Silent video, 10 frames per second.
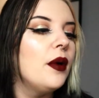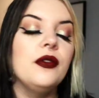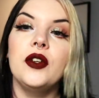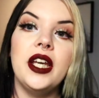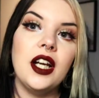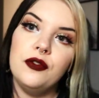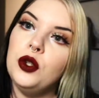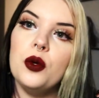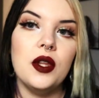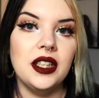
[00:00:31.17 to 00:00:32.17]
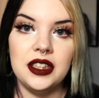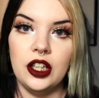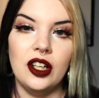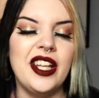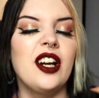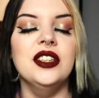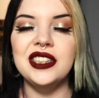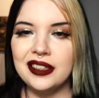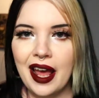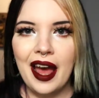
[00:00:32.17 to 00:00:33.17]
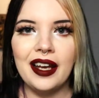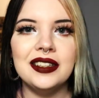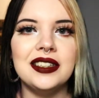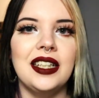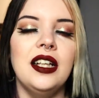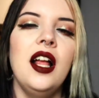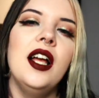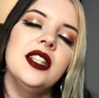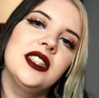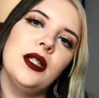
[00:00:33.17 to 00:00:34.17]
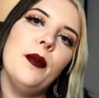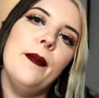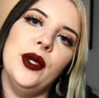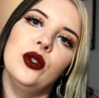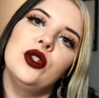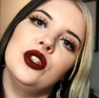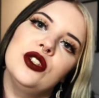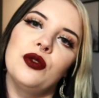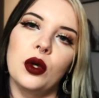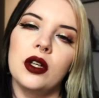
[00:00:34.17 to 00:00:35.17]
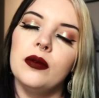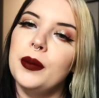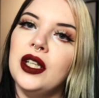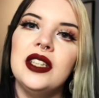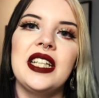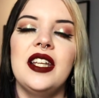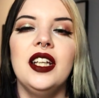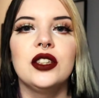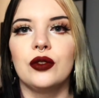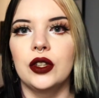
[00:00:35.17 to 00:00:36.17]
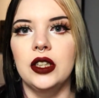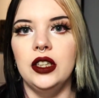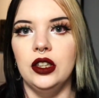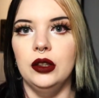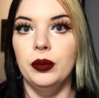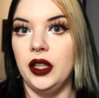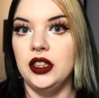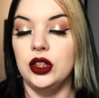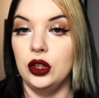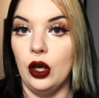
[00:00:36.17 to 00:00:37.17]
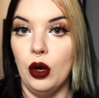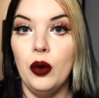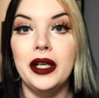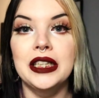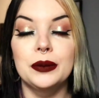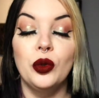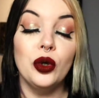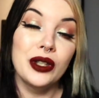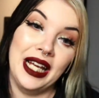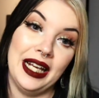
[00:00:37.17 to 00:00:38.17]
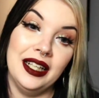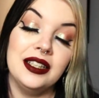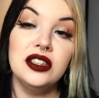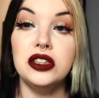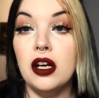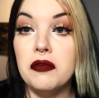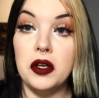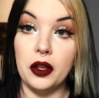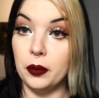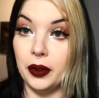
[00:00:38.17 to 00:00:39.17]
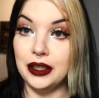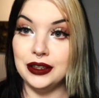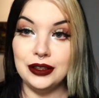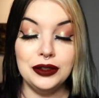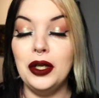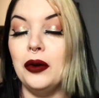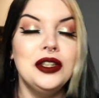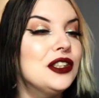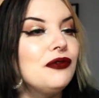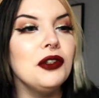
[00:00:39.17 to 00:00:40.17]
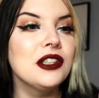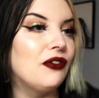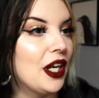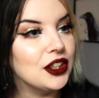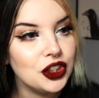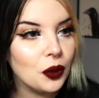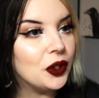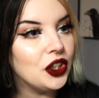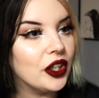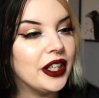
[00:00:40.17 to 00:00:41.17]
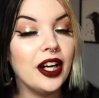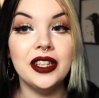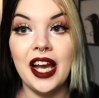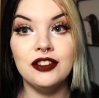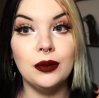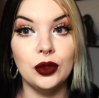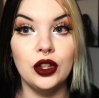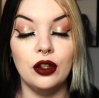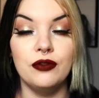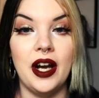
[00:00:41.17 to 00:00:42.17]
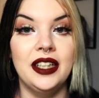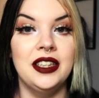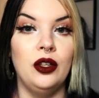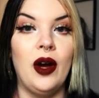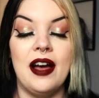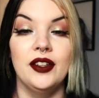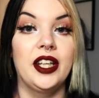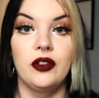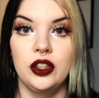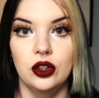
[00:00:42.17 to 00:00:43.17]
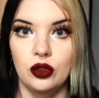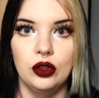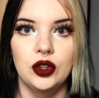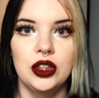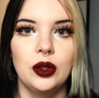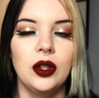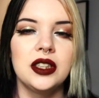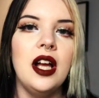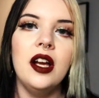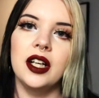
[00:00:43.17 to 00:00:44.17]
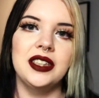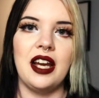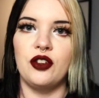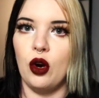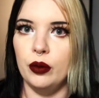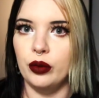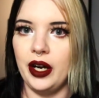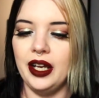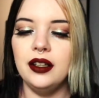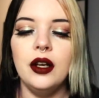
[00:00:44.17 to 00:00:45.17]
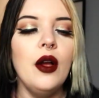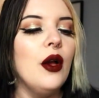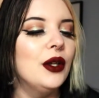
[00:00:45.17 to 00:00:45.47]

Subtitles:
But for, like, a few things here and there and snacks and some builders for meals, I think it's a really good place to go, and it's more organic and stuff than other places, you know? It just feels fancier when you're in there, and they have some really good finds. They don't have it like regular grocery stores because they have their own brand.